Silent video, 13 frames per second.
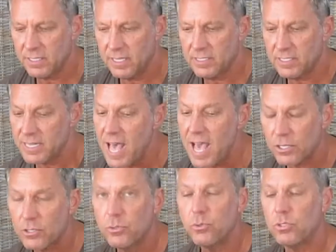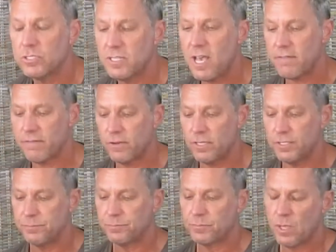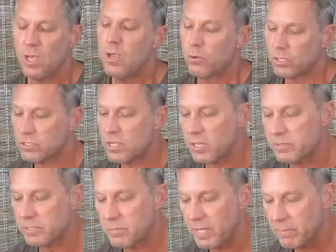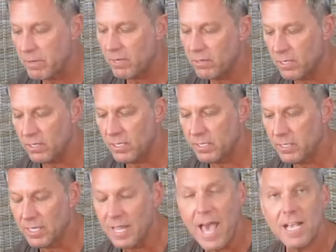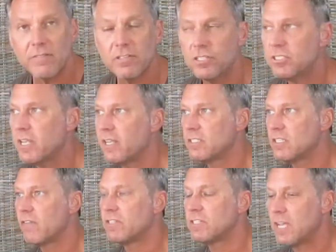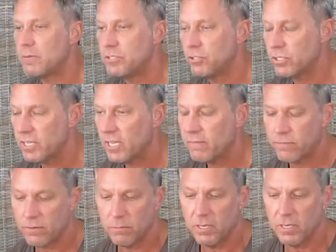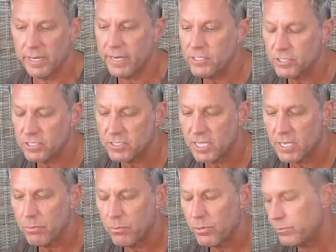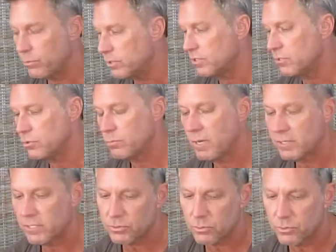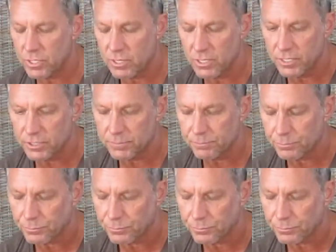it's not cool it's not fun we're going to talk about today about uh, the lack of understandings oftentimes you'll get from an agency standpoint what to do about those sorts of things